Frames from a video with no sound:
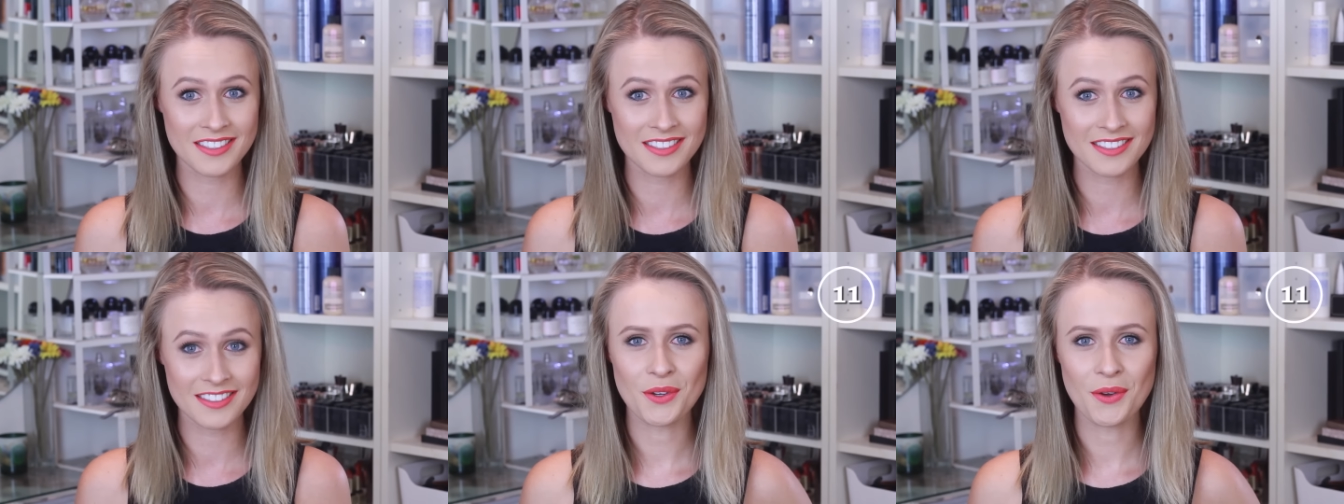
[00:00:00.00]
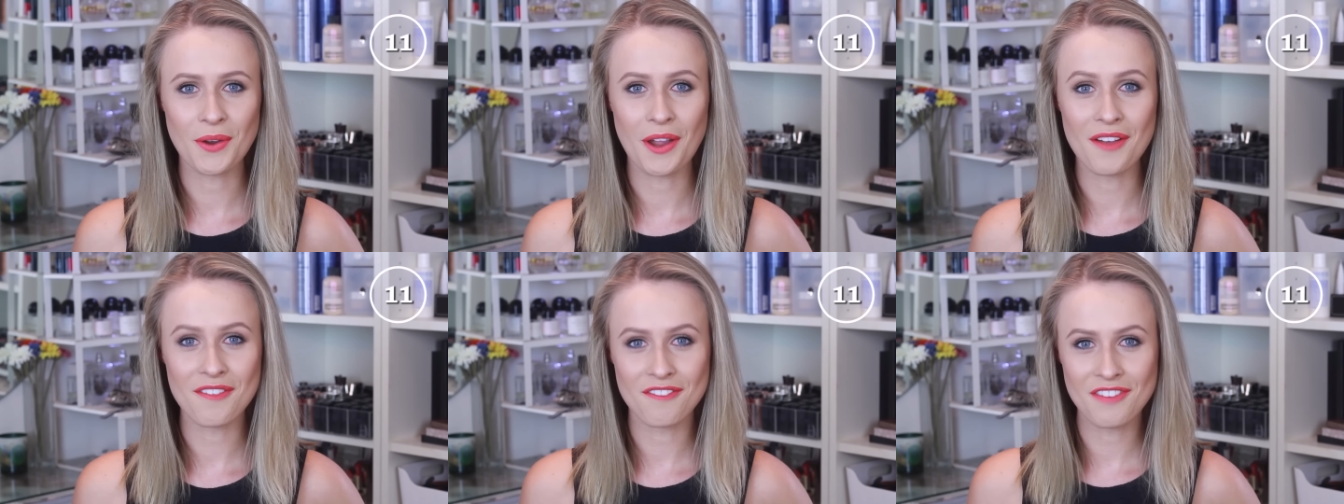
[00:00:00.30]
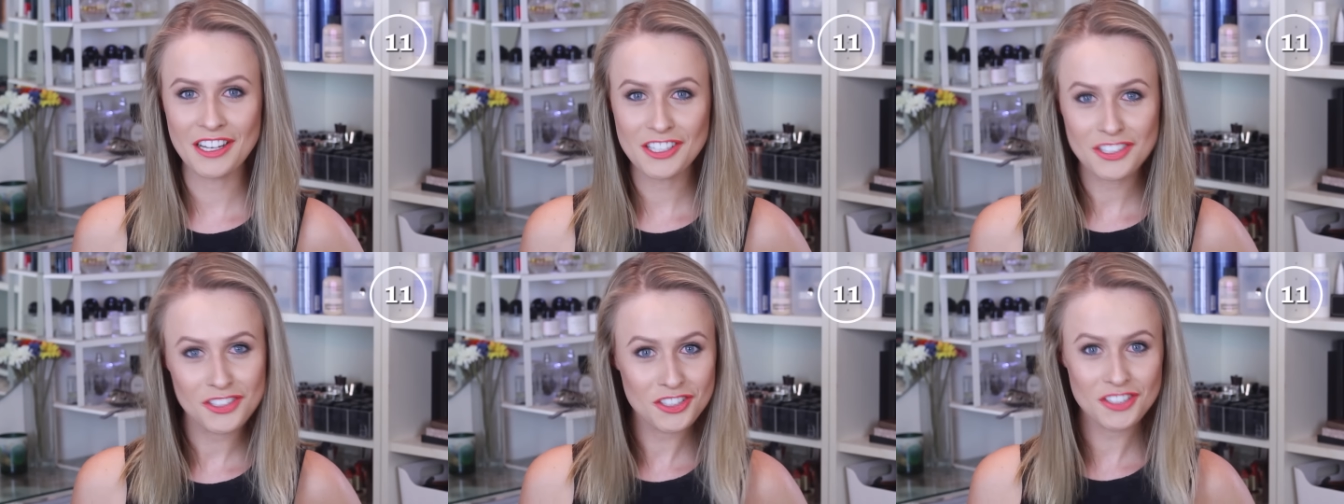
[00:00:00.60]
So
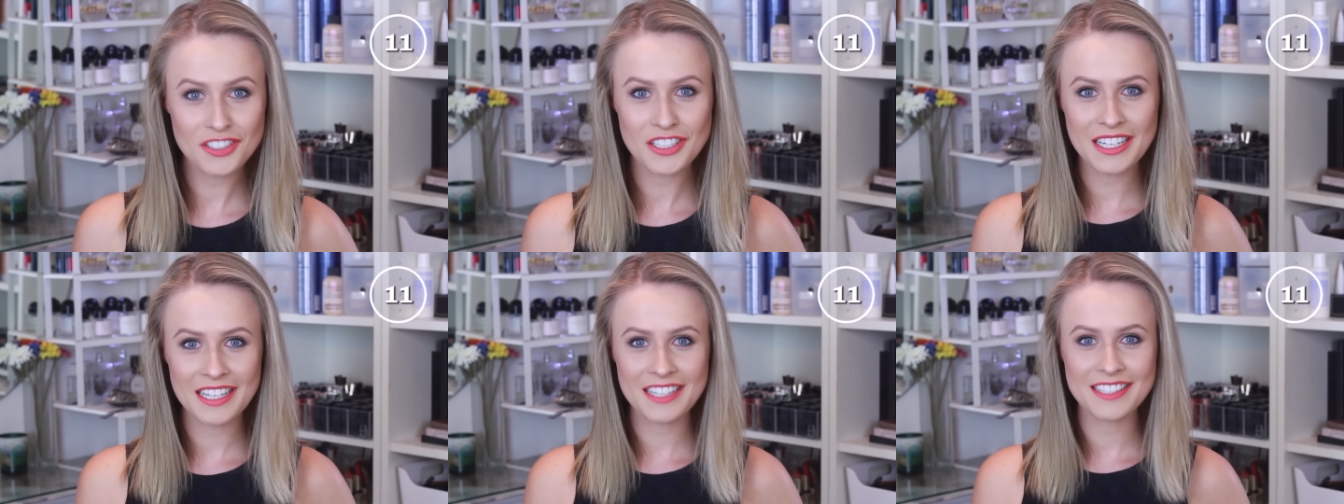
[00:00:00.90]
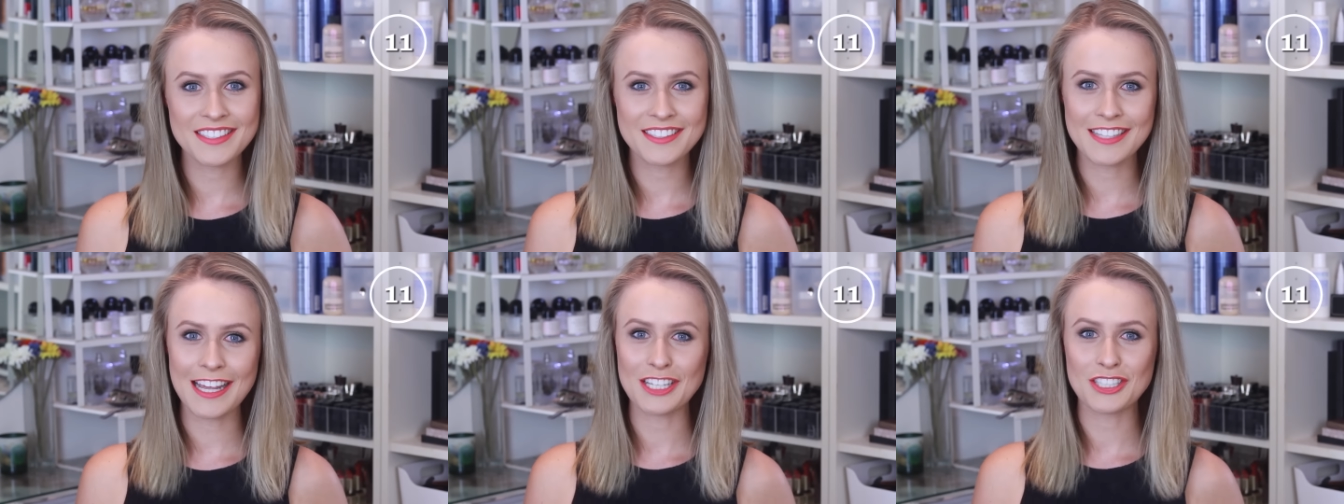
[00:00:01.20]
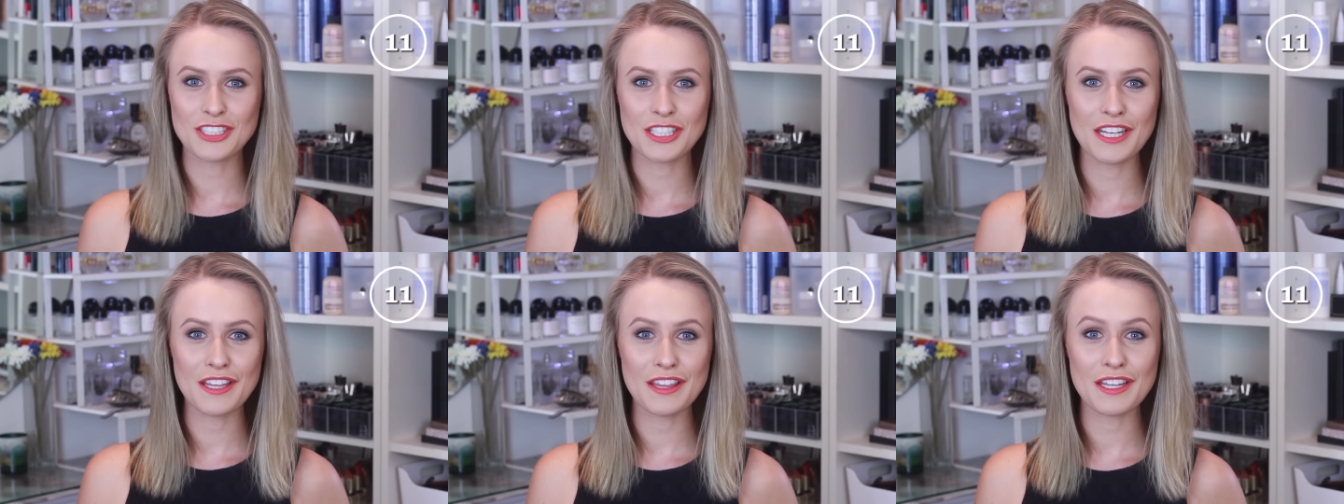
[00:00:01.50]
eventually
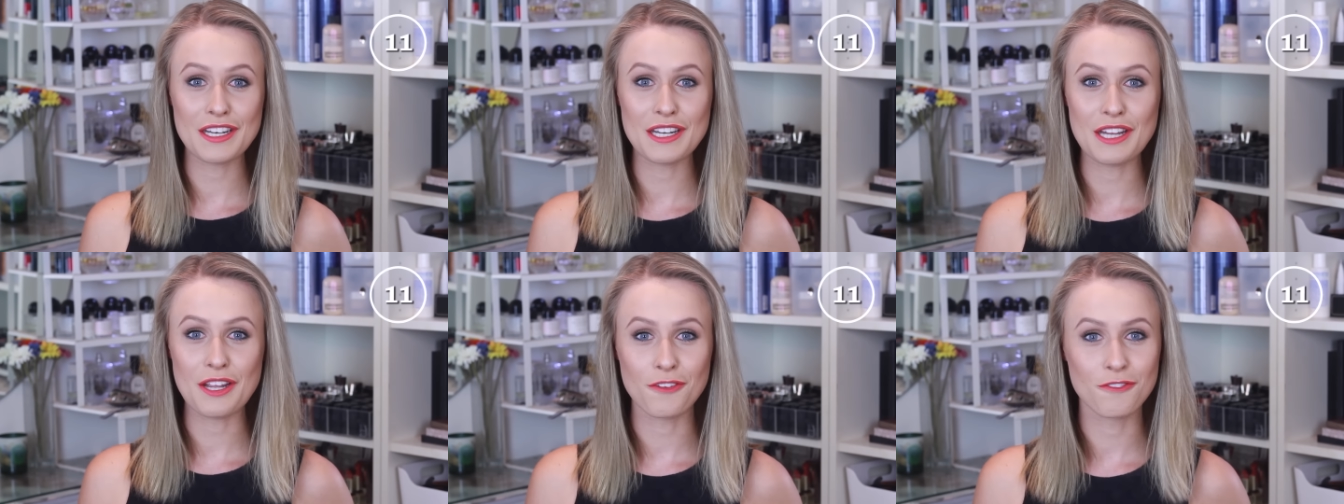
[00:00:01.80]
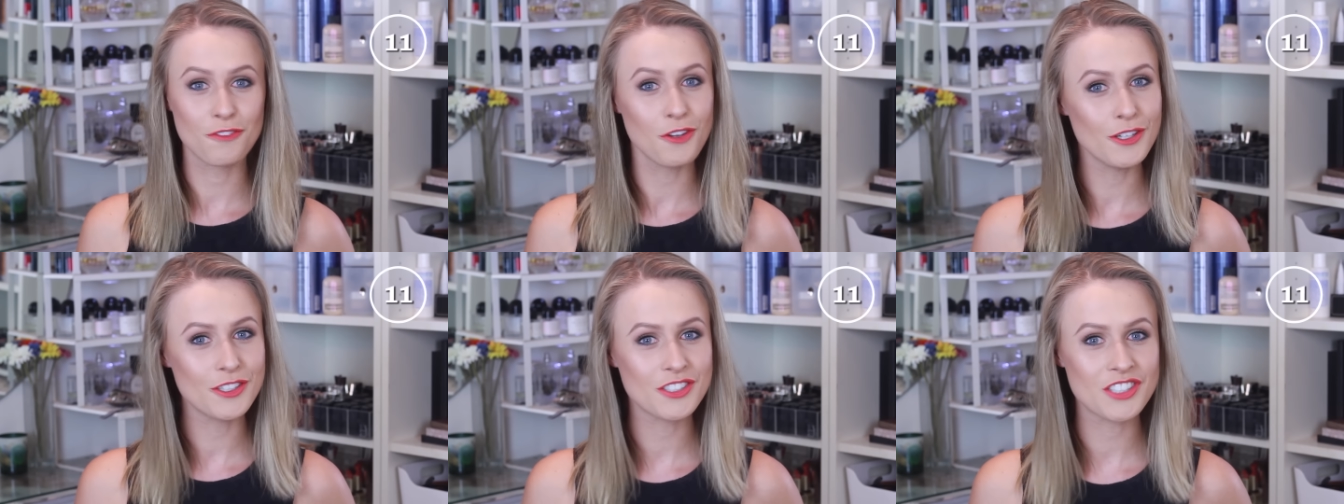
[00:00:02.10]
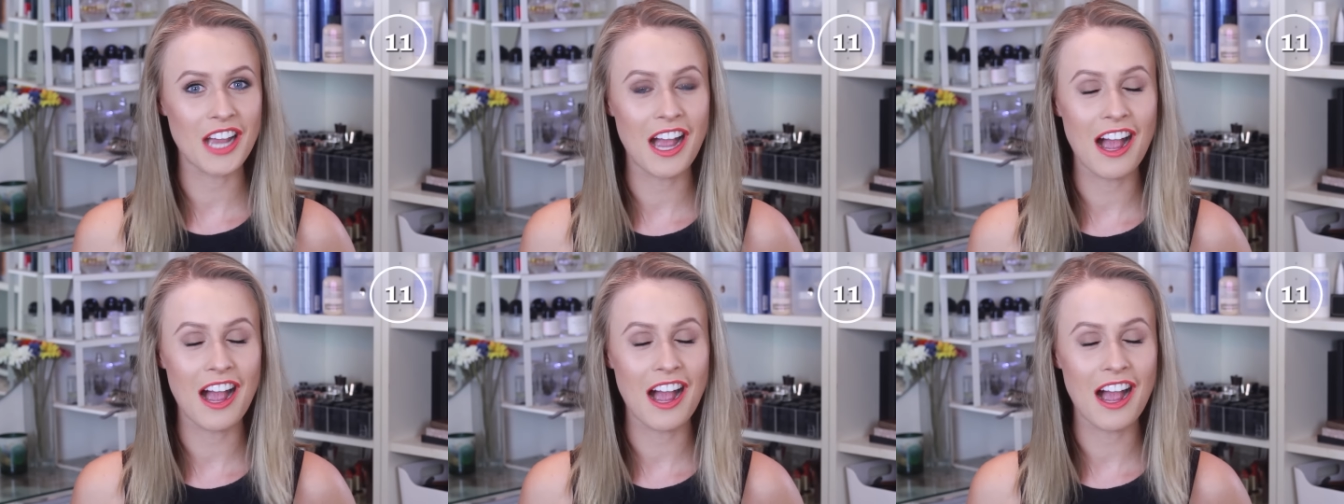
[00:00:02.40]
slash in the near future,